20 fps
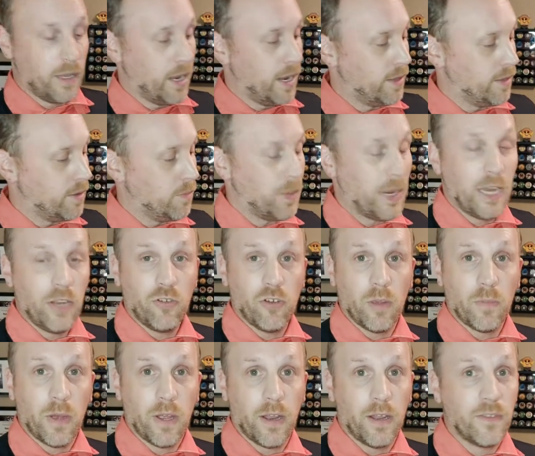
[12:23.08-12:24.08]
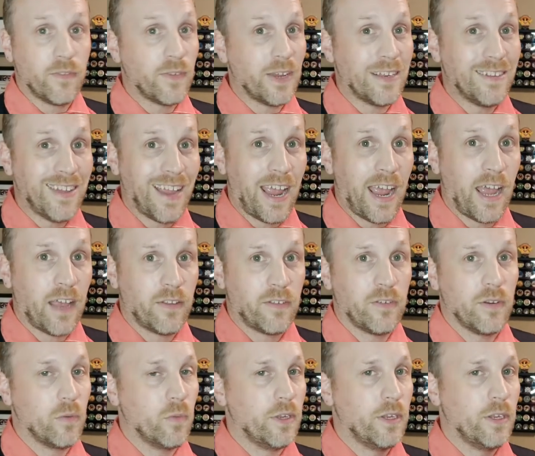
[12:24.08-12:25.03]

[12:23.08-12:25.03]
And the paint job on it is fantastic.